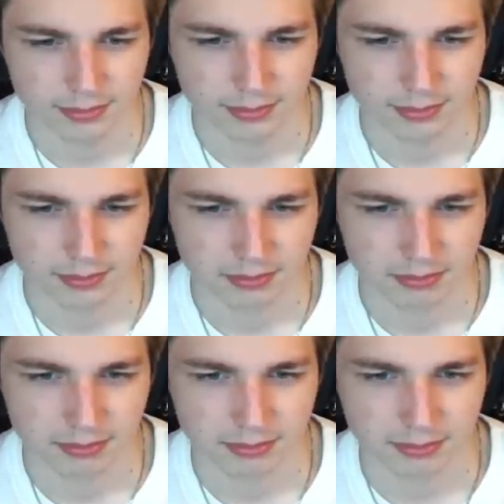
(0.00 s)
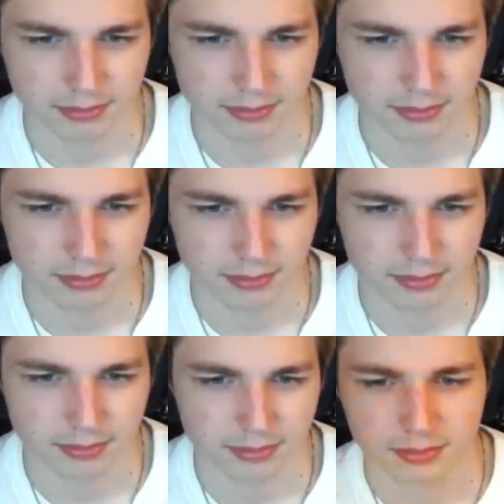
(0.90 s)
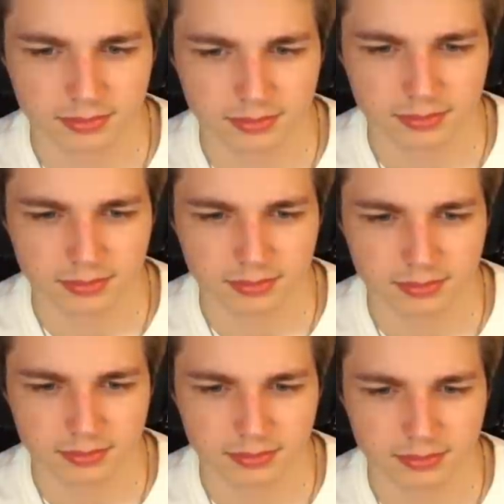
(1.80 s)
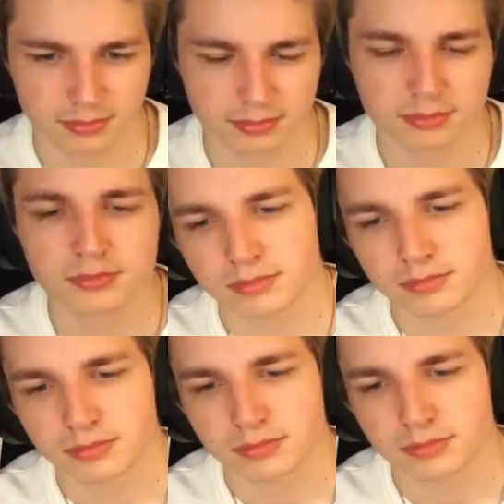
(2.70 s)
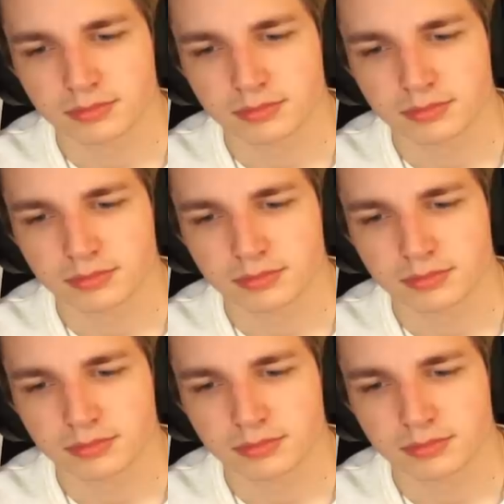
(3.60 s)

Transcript: (silence)